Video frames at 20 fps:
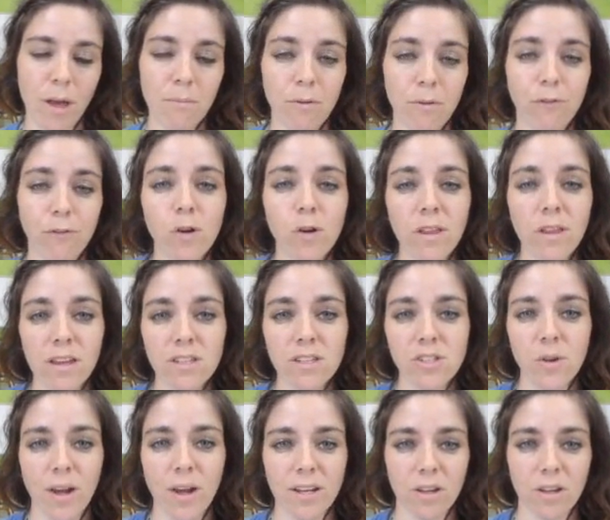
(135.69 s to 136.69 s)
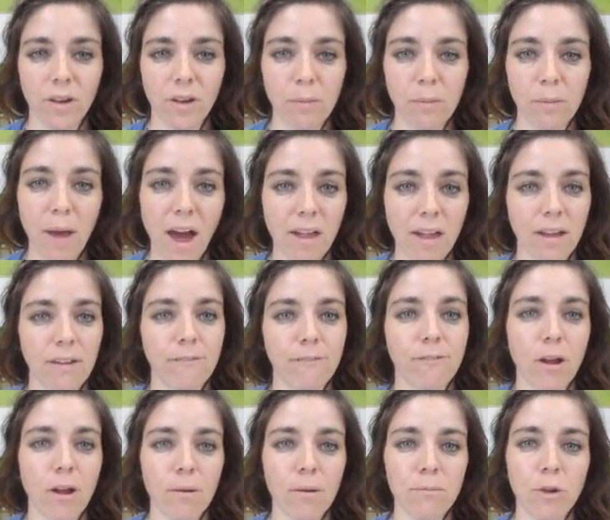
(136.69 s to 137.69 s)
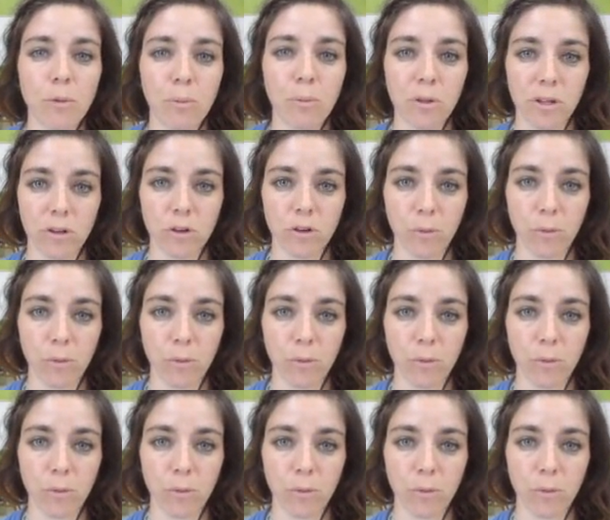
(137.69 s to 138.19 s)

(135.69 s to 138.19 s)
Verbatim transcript: Before this, you had to go get a ballot from your political